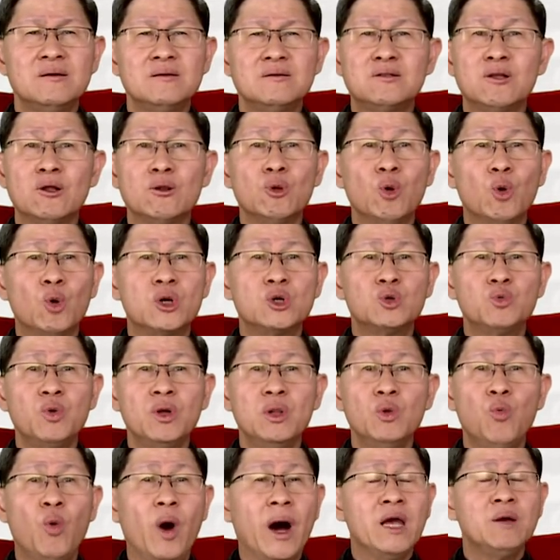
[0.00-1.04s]
The Lord
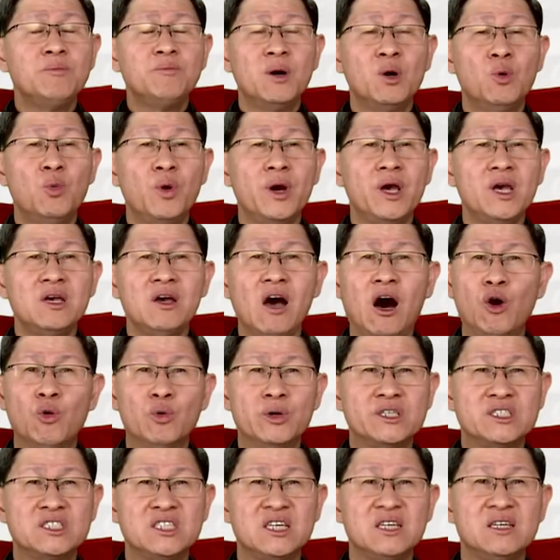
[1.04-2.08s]
will wipe away
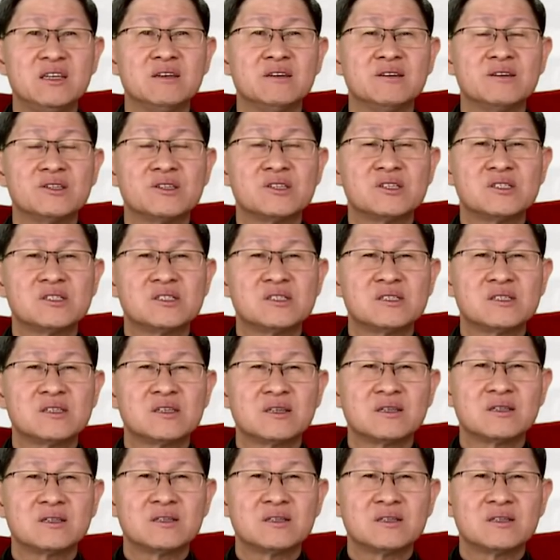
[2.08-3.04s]
our tears.